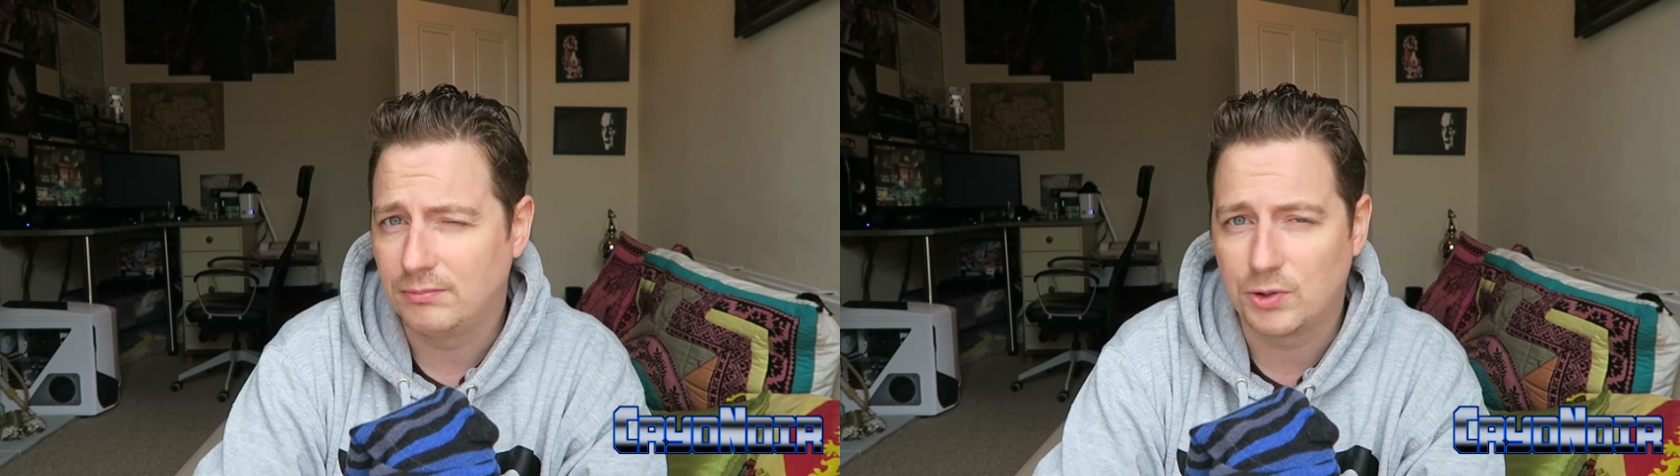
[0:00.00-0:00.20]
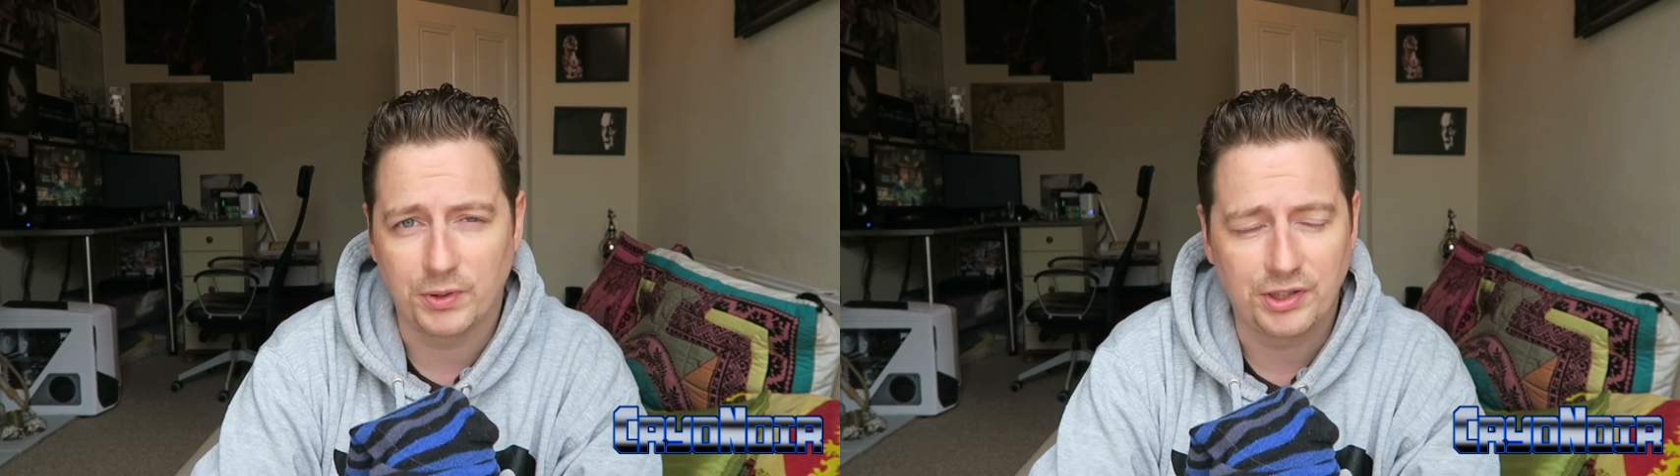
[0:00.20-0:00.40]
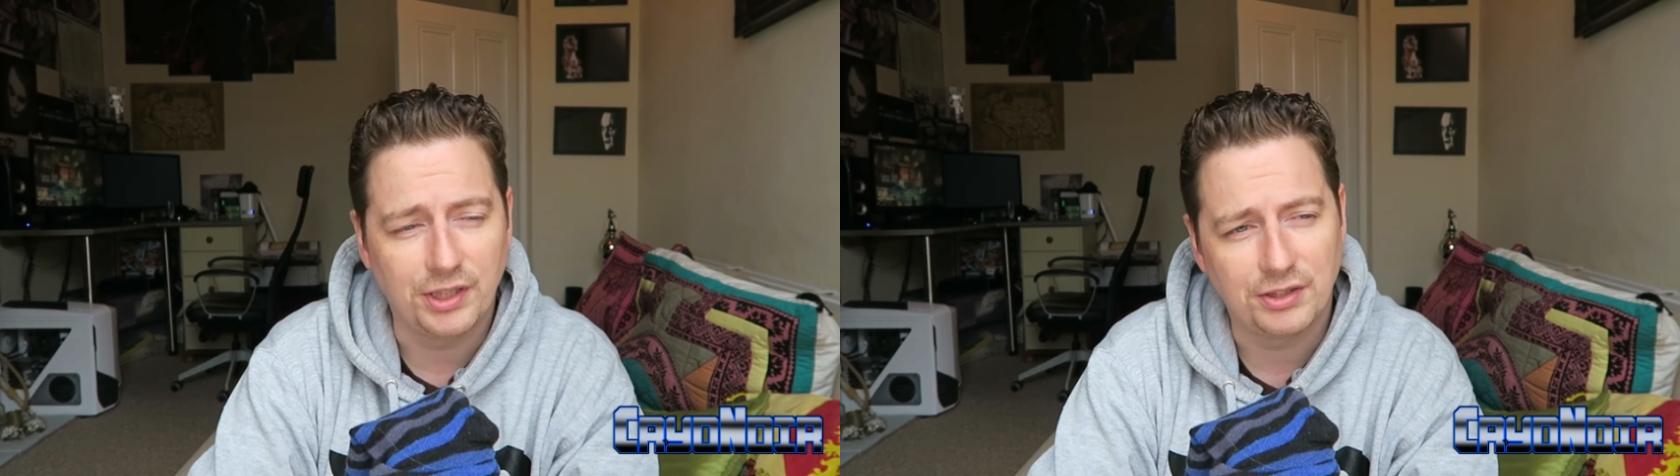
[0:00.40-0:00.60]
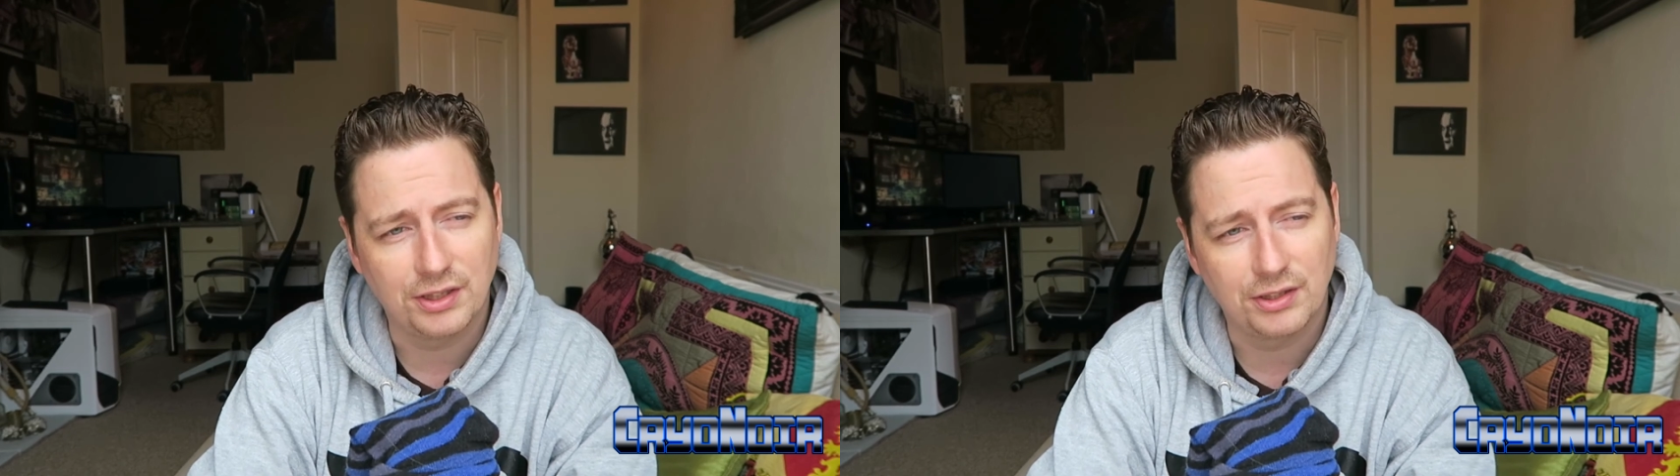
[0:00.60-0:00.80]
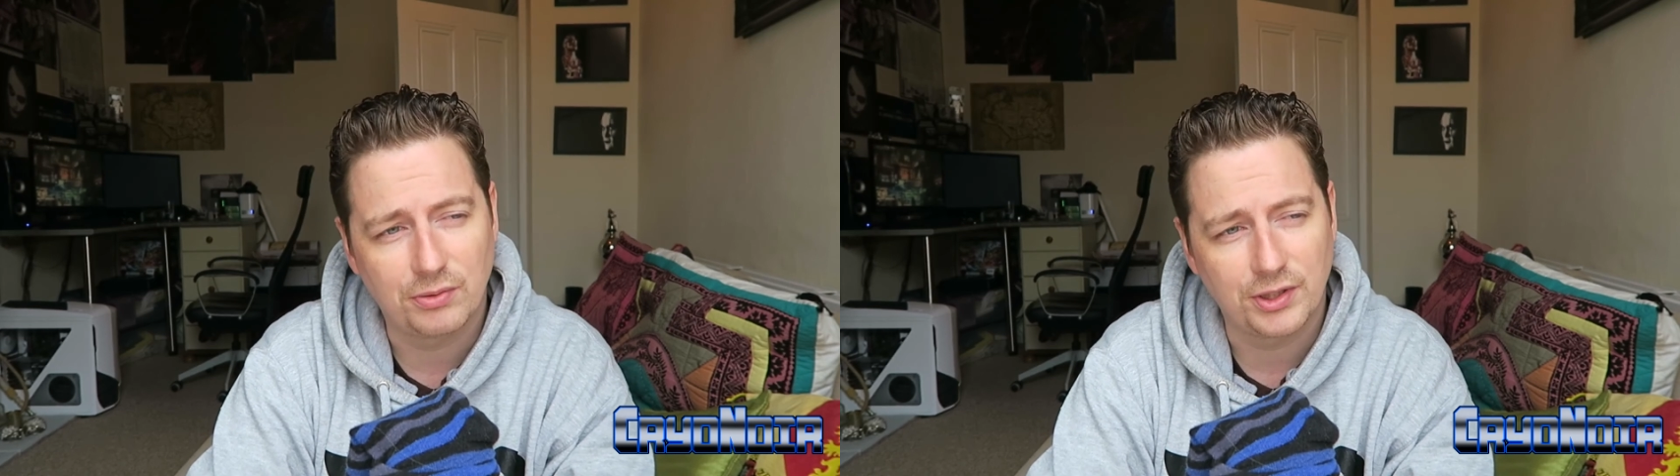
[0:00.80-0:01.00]
twist
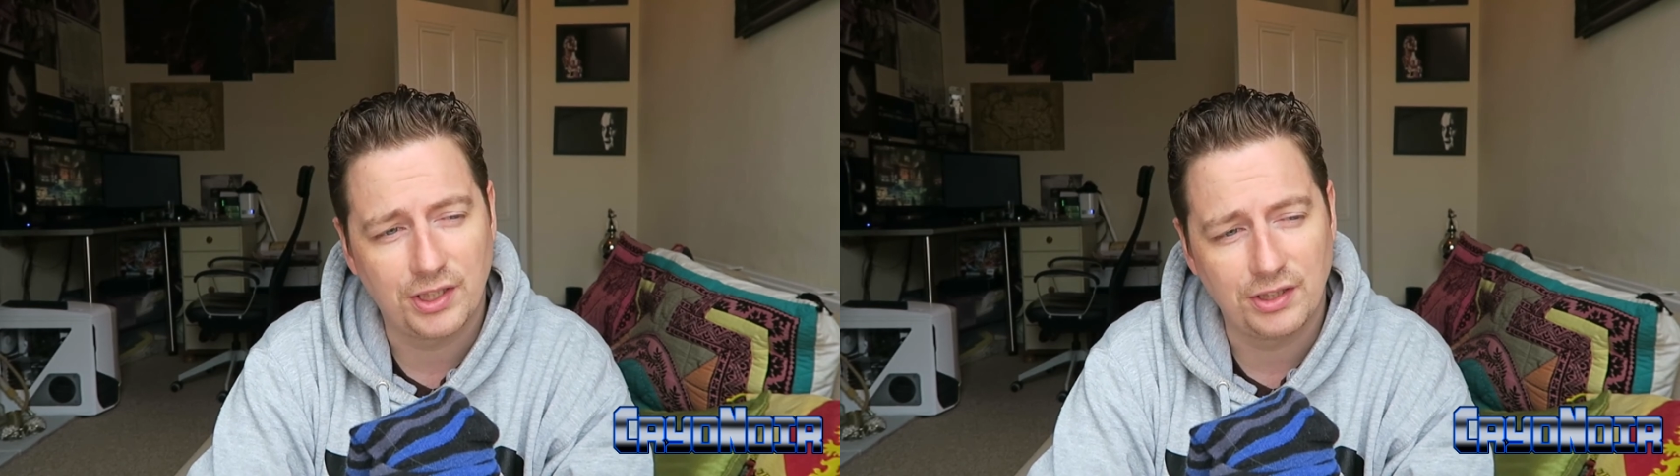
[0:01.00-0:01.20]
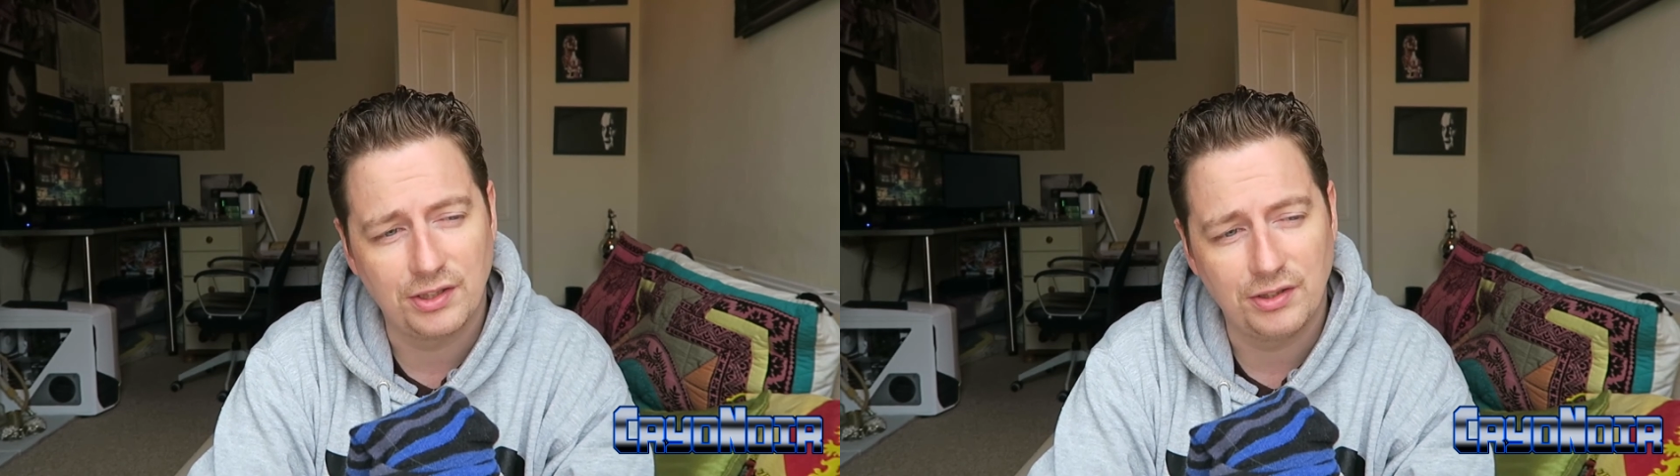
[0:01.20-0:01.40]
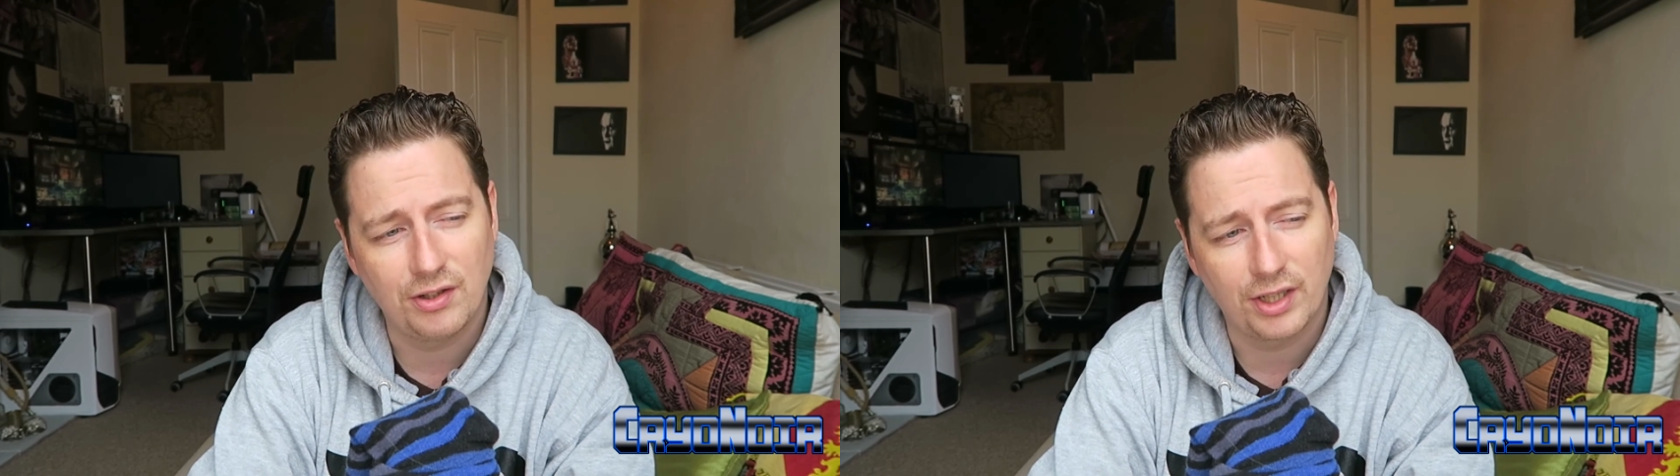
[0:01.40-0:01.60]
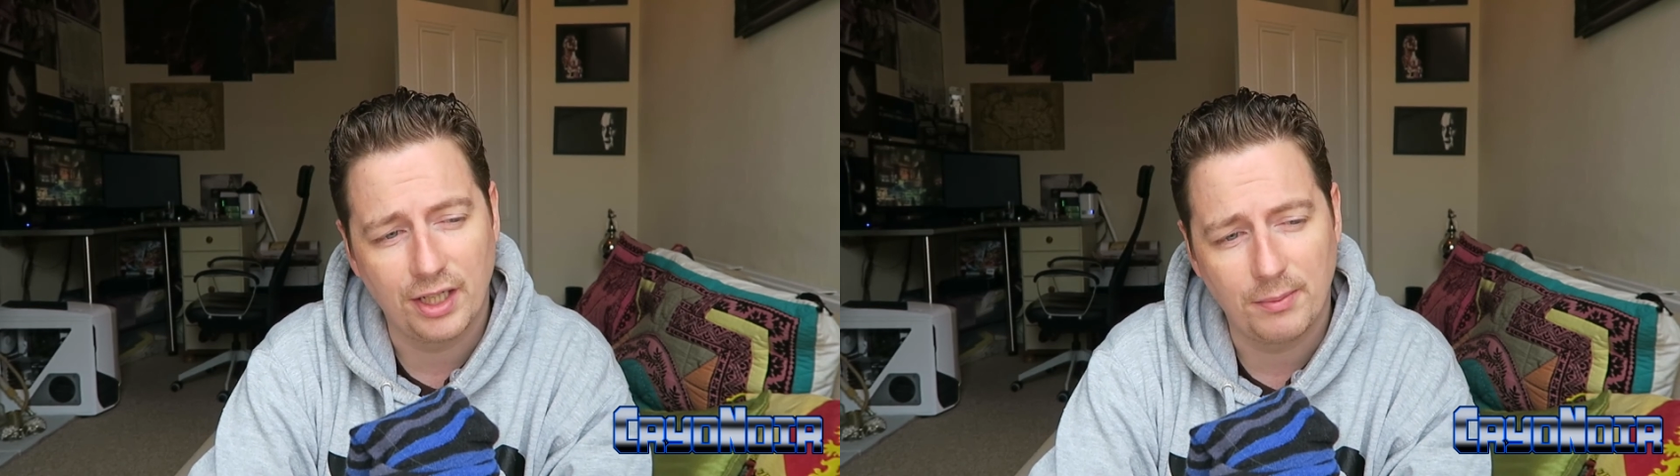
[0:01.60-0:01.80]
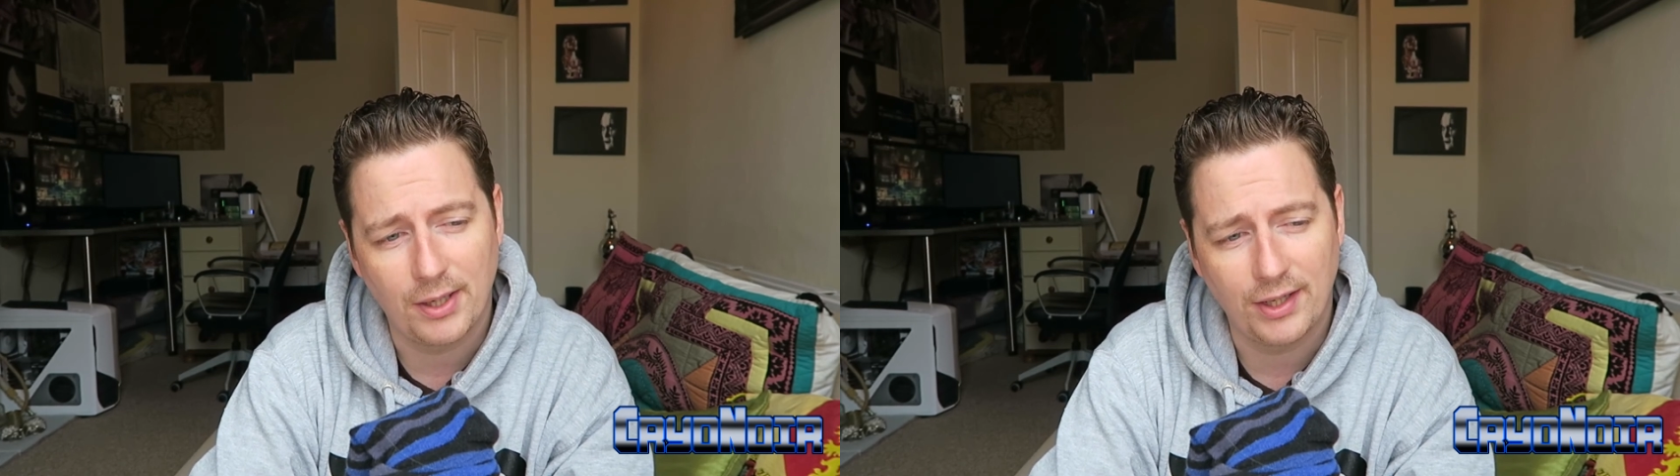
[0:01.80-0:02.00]
his
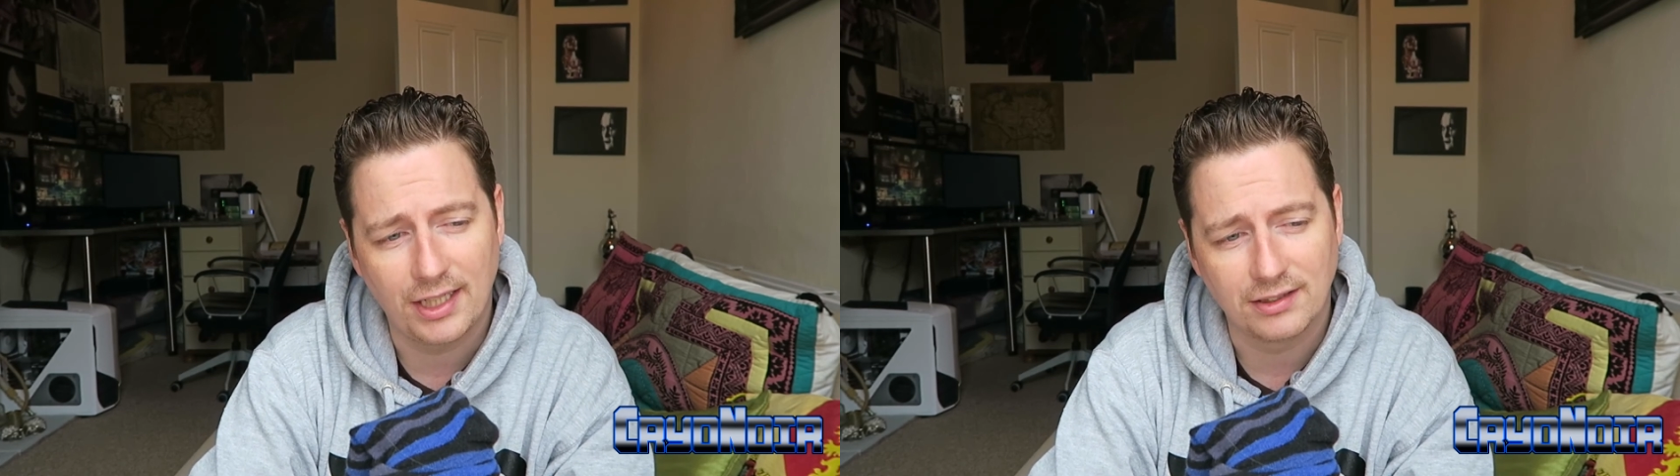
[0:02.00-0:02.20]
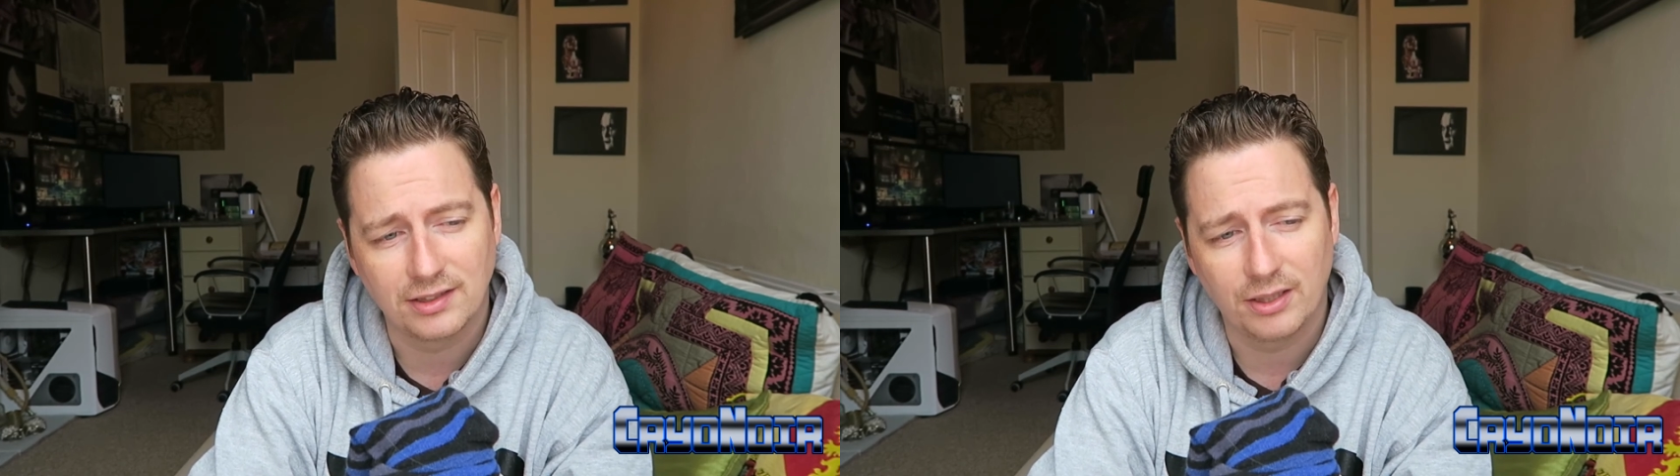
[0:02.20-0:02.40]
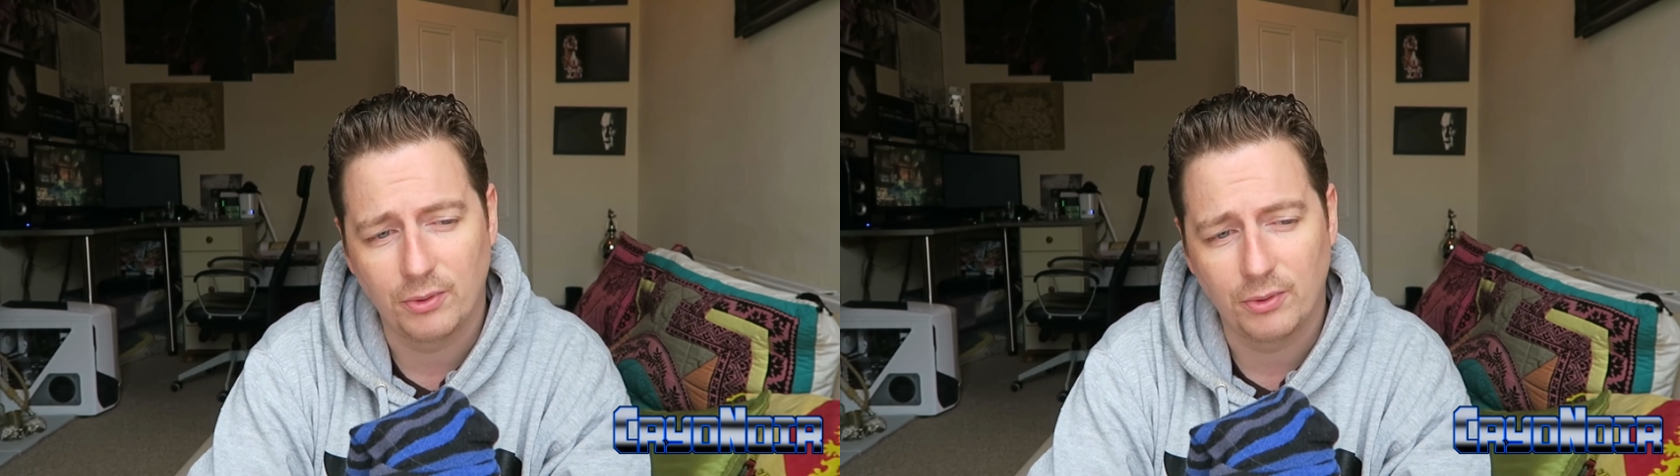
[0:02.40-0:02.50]
noggin about that and say,